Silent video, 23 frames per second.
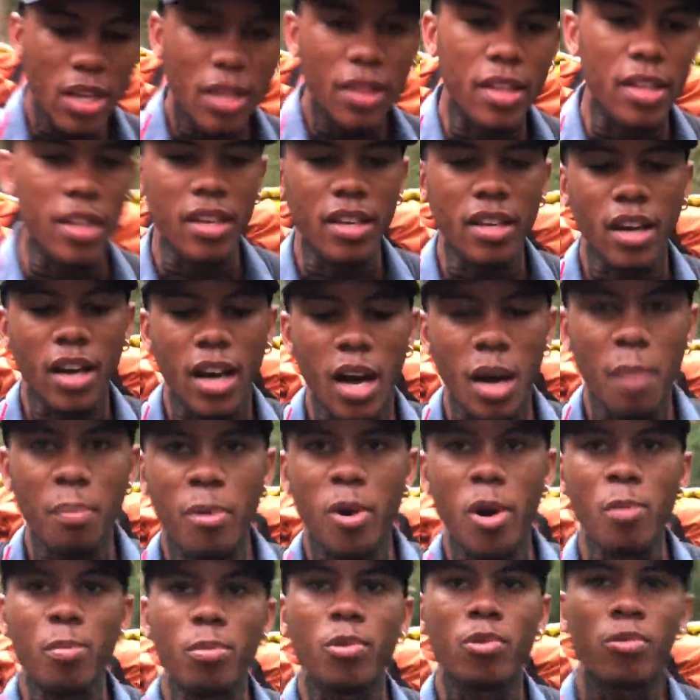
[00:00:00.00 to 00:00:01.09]
the
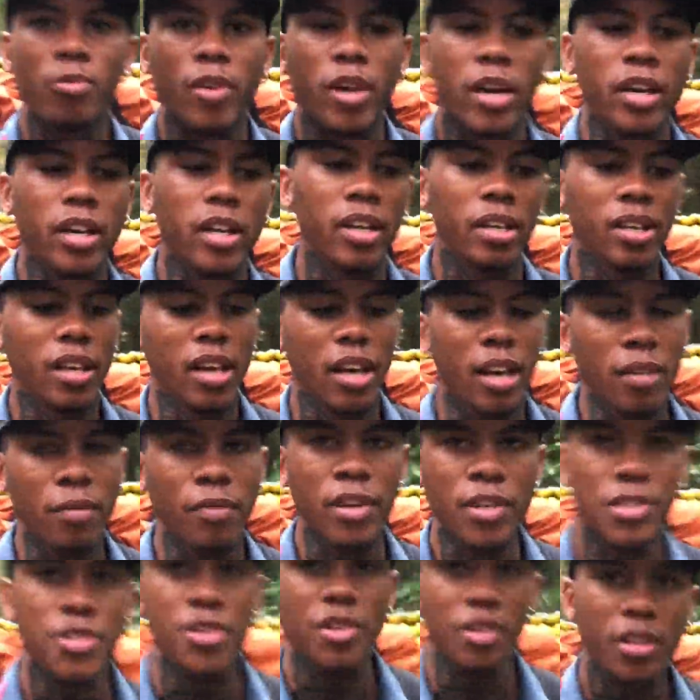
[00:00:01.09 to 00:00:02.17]
Purple Rain
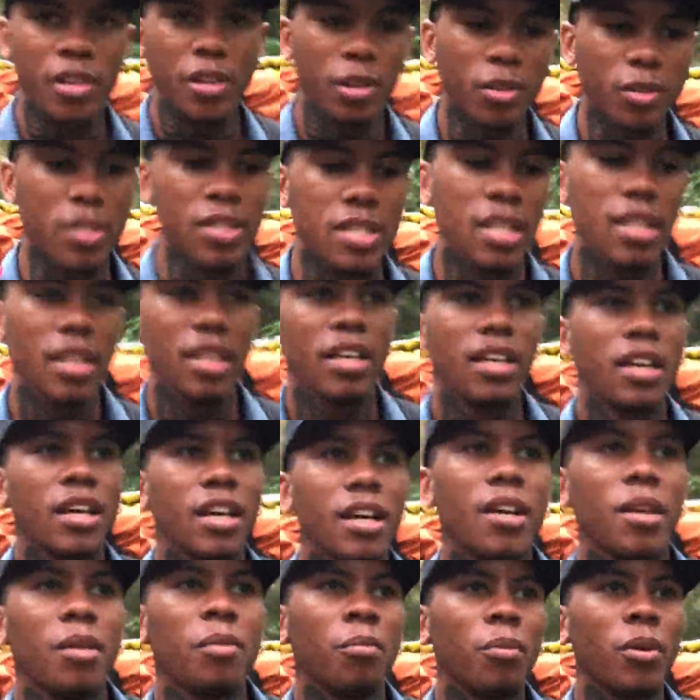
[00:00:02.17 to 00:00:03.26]
Adventure Kilt,
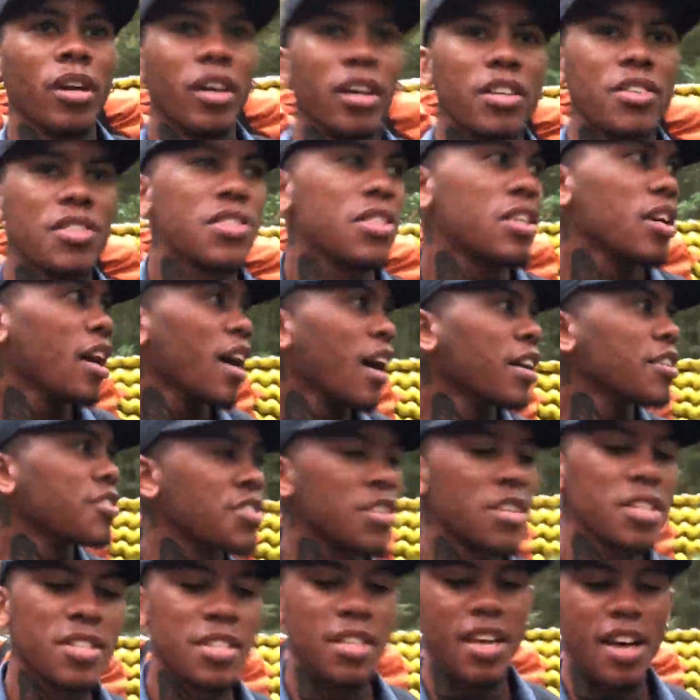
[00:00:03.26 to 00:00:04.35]
which I
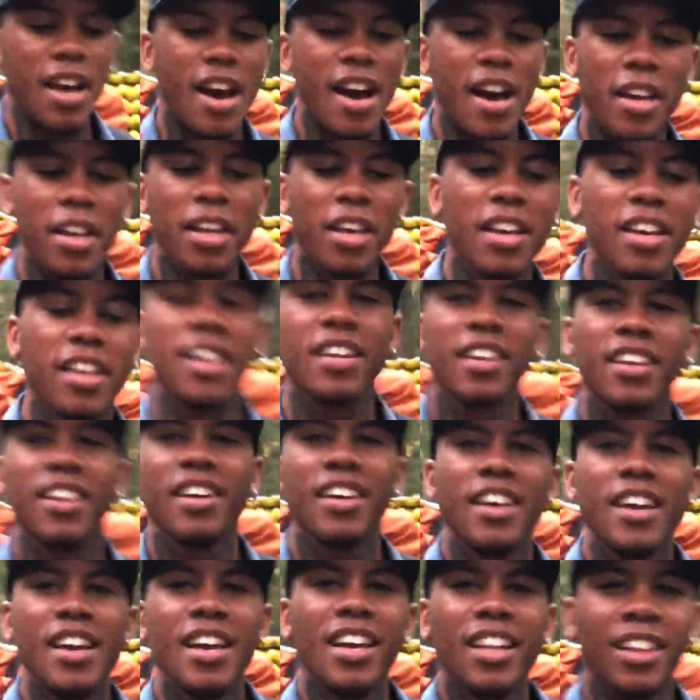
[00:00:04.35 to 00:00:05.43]
just got
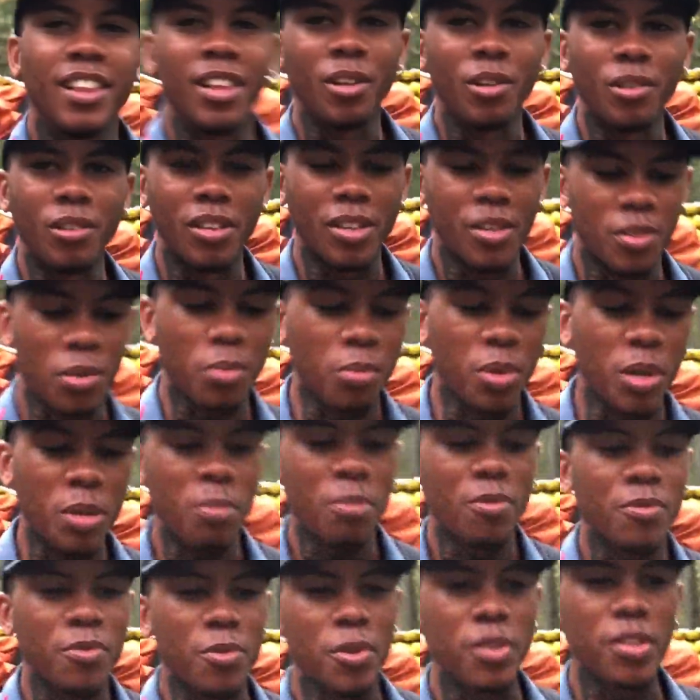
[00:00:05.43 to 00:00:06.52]
literally the week
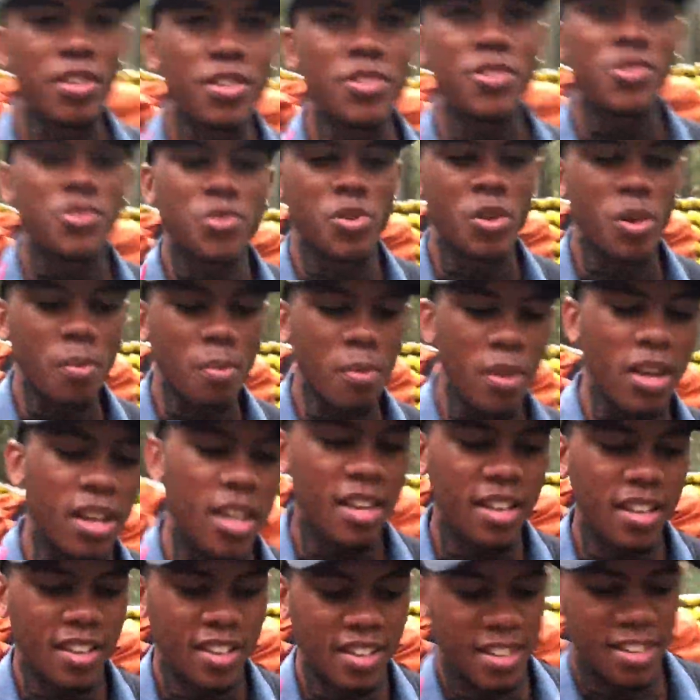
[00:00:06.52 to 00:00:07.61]
before this trip.
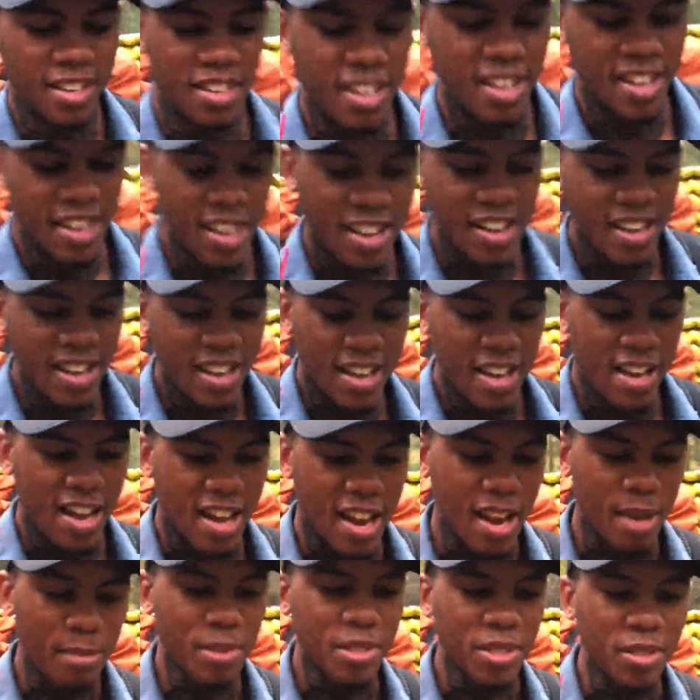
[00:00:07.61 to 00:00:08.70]

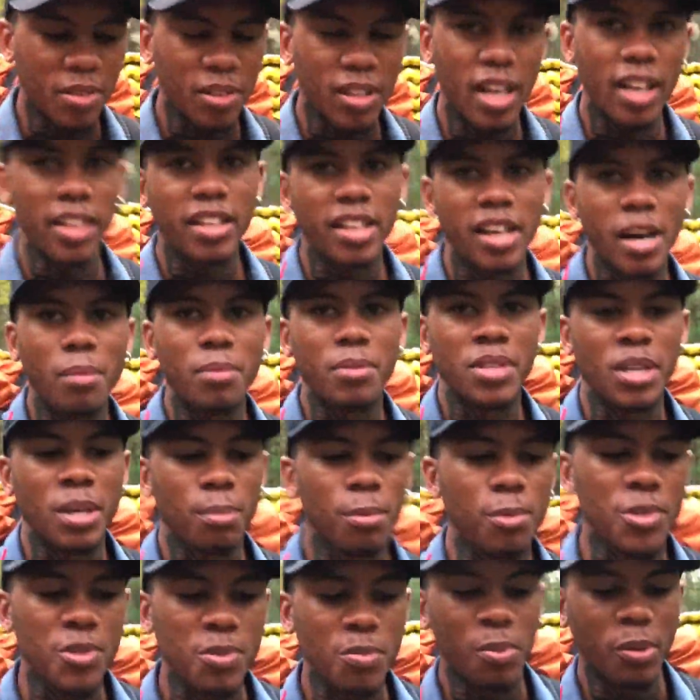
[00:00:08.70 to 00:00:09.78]
I'm so glad that I was
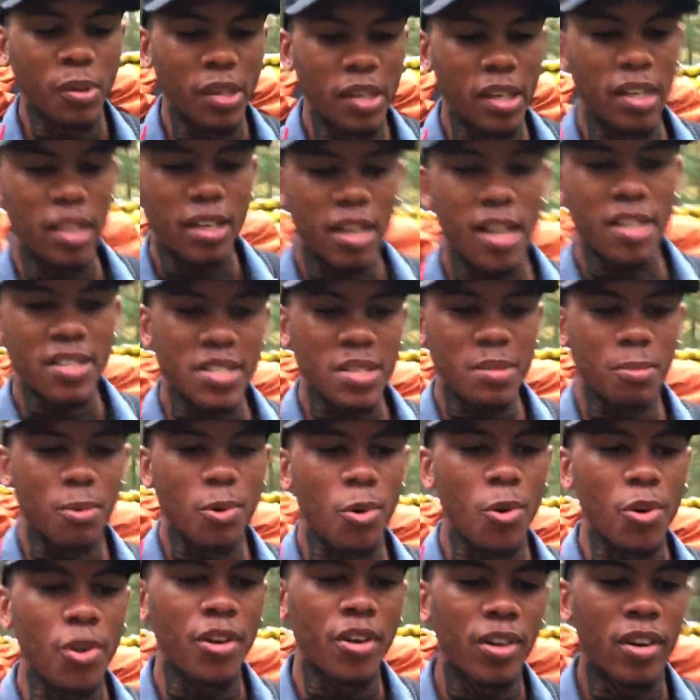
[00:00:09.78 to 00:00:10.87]
able to put in a custom
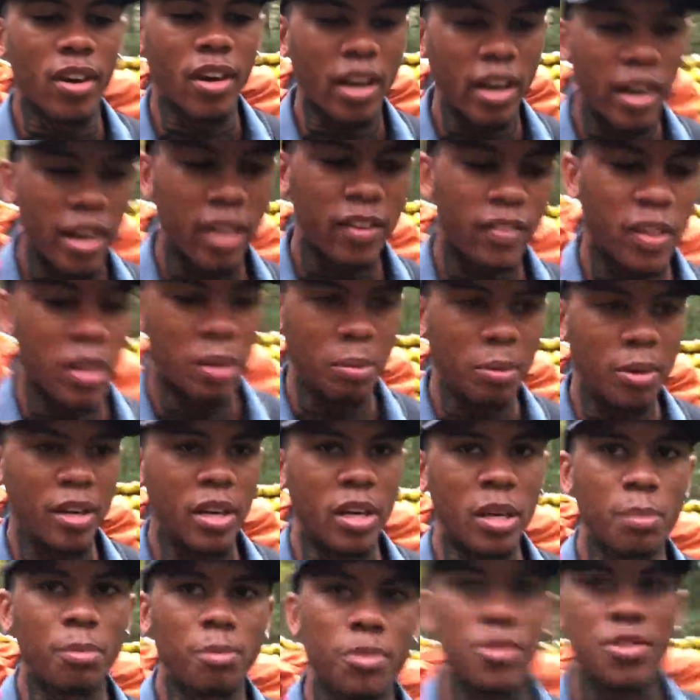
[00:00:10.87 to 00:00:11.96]
order, and they were
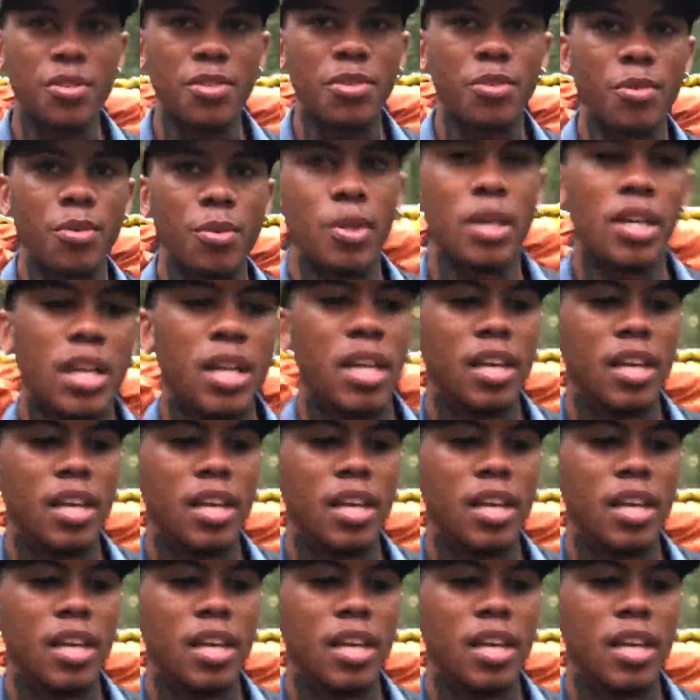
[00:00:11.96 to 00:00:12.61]
able to